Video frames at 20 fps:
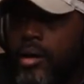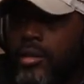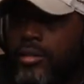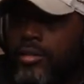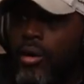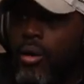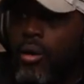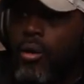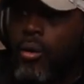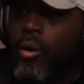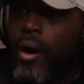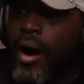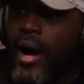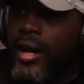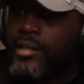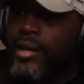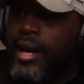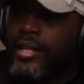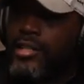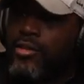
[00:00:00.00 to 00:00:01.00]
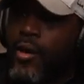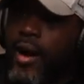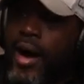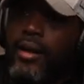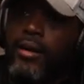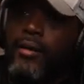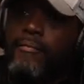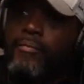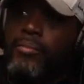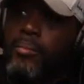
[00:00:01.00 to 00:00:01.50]
So I try
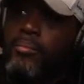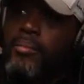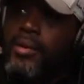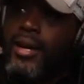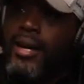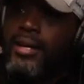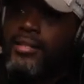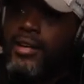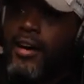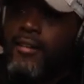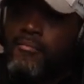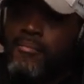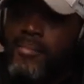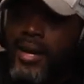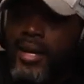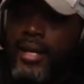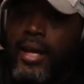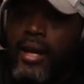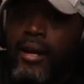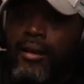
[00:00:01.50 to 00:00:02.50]
to, because I've been